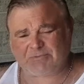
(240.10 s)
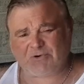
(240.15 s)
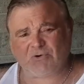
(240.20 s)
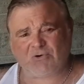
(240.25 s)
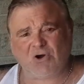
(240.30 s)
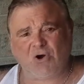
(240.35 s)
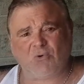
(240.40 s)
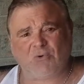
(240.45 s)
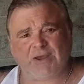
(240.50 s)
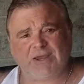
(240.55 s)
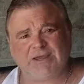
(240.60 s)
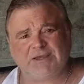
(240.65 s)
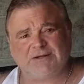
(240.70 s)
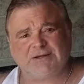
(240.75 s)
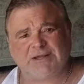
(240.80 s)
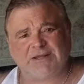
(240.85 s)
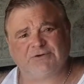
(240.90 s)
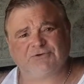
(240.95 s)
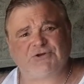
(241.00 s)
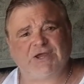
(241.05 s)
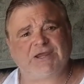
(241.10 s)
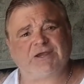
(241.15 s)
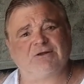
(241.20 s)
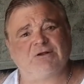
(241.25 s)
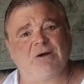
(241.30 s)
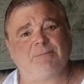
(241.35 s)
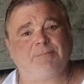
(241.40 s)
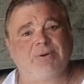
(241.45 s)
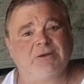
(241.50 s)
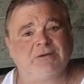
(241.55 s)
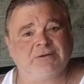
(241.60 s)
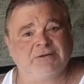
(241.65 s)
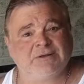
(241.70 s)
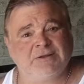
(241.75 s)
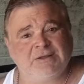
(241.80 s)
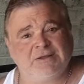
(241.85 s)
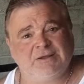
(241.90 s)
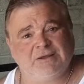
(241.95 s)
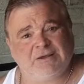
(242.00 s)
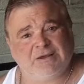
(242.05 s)
going to go ahead and take it up
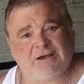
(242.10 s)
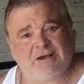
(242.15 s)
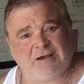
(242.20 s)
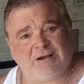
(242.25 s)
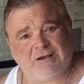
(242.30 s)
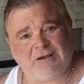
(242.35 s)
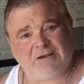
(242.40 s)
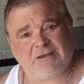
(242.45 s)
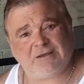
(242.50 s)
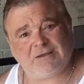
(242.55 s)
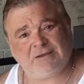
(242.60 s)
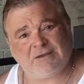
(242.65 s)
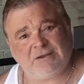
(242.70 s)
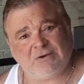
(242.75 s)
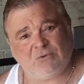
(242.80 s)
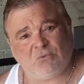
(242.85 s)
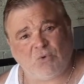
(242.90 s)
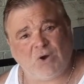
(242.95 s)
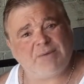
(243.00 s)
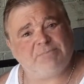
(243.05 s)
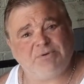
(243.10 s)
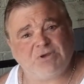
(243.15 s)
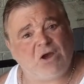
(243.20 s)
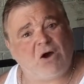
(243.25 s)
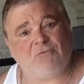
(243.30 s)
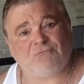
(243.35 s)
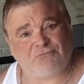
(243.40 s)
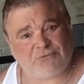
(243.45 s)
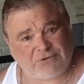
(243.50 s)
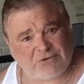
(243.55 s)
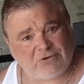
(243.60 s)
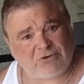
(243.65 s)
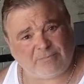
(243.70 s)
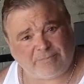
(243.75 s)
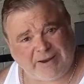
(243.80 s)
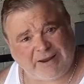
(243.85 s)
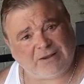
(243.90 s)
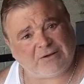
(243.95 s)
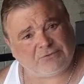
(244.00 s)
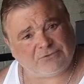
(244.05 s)
way beyond 300
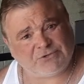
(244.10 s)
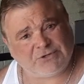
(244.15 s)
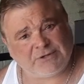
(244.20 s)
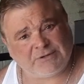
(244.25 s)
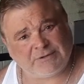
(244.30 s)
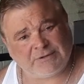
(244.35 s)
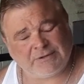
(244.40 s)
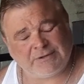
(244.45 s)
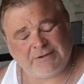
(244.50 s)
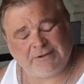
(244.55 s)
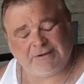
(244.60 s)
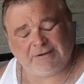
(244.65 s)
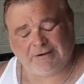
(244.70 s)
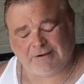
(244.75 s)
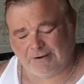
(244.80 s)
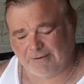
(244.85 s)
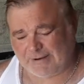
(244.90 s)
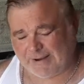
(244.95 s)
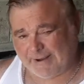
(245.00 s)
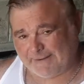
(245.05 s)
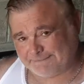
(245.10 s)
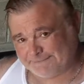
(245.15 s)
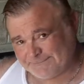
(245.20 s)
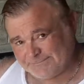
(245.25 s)
pounds. All right.